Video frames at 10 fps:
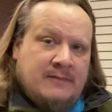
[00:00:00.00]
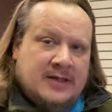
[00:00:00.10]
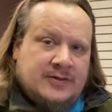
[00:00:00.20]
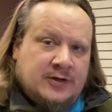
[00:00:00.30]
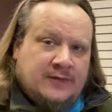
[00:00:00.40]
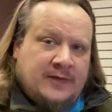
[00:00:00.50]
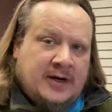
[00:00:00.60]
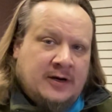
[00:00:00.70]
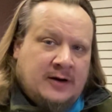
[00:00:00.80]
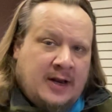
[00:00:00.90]
my 3rd
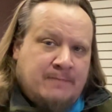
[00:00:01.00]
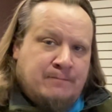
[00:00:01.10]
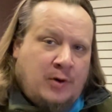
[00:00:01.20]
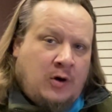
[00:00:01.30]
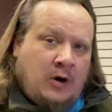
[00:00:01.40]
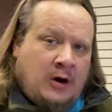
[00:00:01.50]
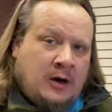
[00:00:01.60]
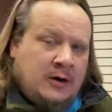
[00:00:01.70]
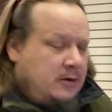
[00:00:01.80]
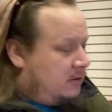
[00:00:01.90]
finger and bar